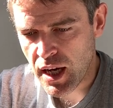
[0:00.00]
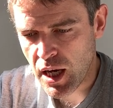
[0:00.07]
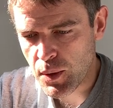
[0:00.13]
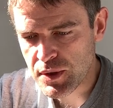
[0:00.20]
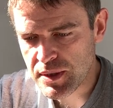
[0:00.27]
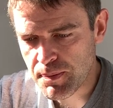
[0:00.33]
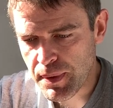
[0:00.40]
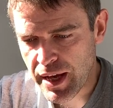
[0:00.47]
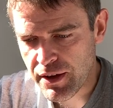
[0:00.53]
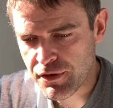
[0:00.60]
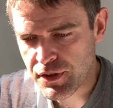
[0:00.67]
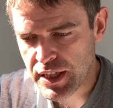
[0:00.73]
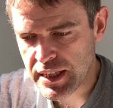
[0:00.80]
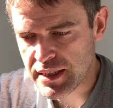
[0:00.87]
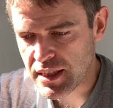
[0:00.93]
I was in bare
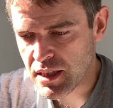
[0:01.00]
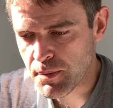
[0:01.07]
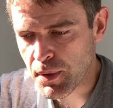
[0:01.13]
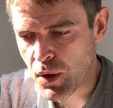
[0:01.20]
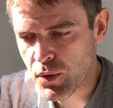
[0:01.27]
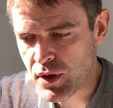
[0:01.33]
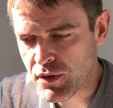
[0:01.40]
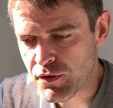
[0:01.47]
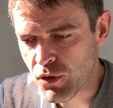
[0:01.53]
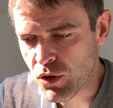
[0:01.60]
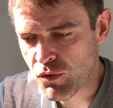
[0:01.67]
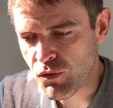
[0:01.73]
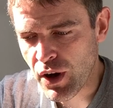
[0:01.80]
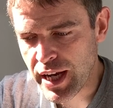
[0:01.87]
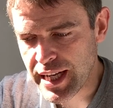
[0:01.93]
feet and the bone had
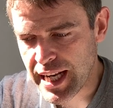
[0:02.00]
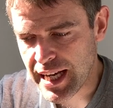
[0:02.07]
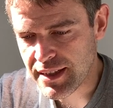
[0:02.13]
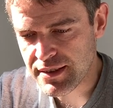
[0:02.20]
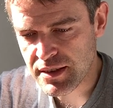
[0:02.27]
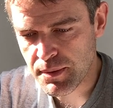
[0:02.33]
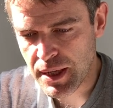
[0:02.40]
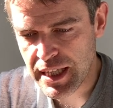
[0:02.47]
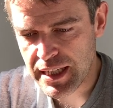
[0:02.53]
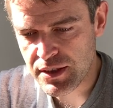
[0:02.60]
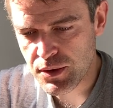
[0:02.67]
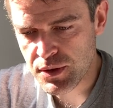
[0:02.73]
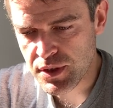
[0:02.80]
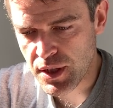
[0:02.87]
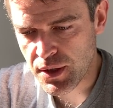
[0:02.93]
fallen right next to my
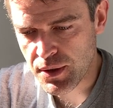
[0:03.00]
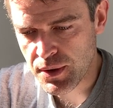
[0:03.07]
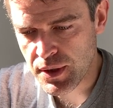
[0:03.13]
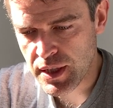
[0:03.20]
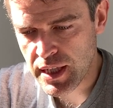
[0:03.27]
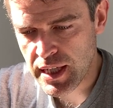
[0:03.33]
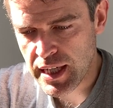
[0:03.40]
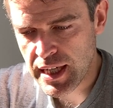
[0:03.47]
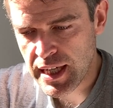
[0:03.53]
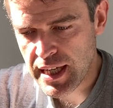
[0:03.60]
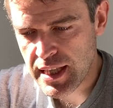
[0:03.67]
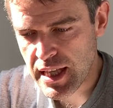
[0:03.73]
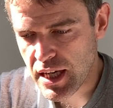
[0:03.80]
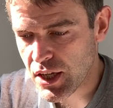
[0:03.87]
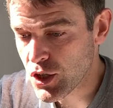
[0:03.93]
little toe.
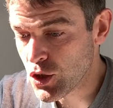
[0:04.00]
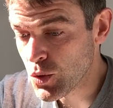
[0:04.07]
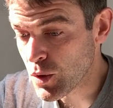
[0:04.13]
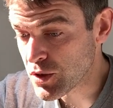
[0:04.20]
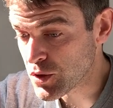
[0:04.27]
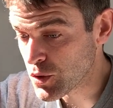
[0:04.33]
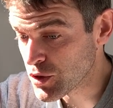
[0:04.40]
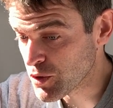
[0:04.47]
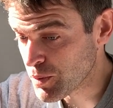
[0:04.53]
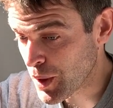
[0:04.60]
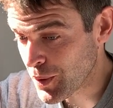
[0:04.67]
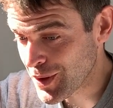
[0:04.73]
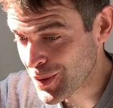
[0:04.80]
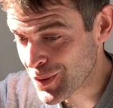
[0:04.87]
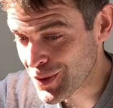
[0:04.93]
Then I knew what sort of
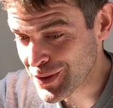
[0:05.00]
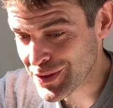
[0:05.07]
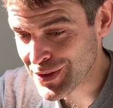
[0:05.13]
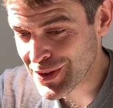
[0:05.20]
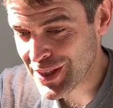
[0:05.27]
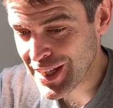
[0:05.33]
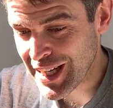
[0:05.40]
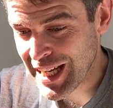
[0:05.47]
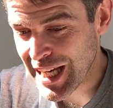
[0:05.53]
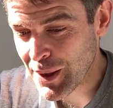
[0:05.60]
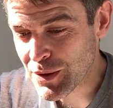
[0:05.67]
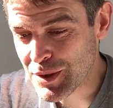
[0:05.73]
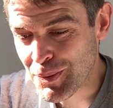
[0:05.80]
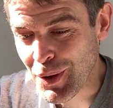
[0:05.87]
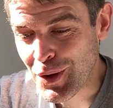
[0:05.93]
bone it was. It
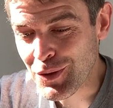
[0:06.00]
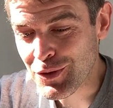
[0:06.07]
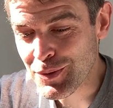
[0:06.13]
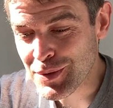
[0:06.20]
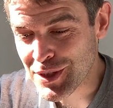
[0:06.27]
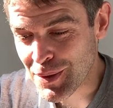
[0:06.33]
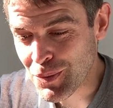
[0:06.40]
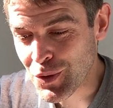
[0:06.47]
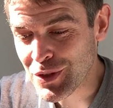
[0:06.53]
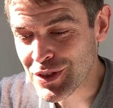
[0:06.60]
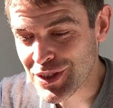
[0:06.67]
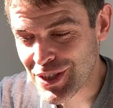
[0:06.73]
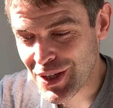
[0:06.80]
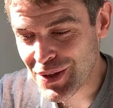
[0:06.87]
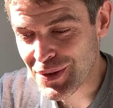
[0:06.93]
was a bone from someone's
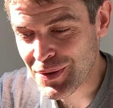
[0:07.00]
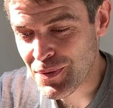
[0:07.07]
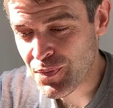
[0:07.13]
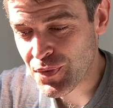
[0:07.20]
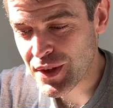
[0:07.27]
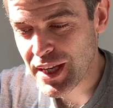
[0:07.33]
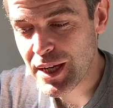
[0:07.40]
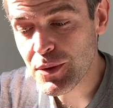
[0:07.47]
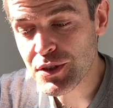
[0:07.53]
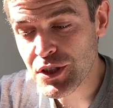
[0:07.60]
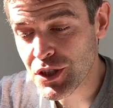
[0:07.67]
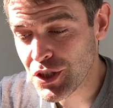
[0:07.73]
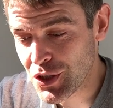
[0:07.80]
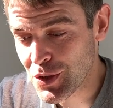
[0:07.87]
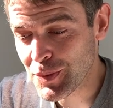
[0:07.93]
toe. It was a
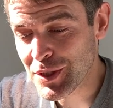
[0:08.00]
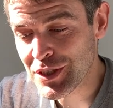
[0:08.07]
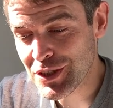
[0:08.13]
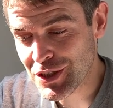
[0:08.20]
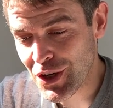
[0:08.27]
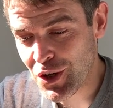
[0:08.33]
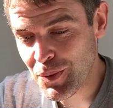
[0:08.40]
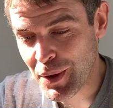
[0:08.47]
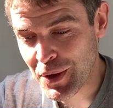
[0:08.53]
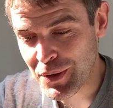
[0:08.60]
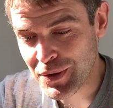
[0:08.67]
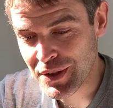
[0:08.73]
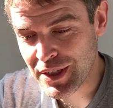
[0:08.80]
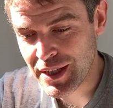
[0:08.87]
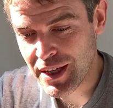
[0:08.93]
human toe
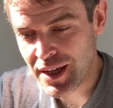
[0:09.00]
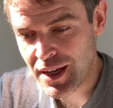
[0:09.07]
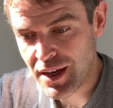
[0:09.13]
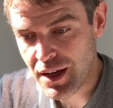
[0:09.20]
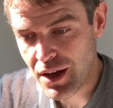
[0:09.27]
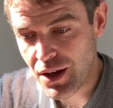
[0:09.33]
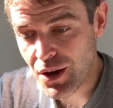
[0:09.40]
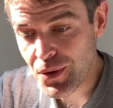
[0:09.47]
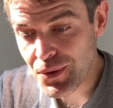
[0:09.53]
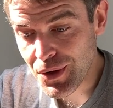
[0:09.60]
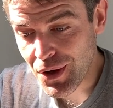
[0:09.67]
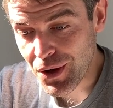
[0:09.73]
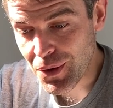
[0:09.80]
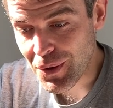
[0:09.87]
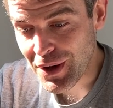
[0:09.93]
bone. "Oh
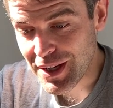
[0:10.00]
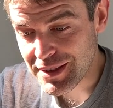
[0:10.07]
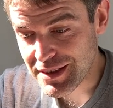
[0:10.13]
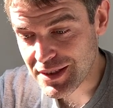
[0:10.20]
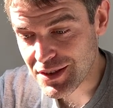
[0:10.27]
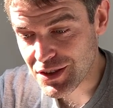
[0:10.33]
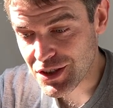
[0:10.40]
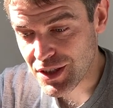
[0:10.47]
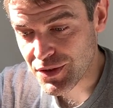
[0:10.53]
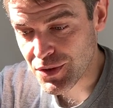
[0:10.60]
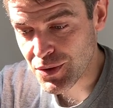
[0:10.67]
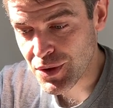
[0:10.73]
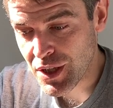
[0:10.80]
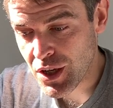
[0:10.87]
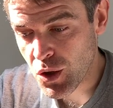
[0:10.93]
no," I said to Shovel.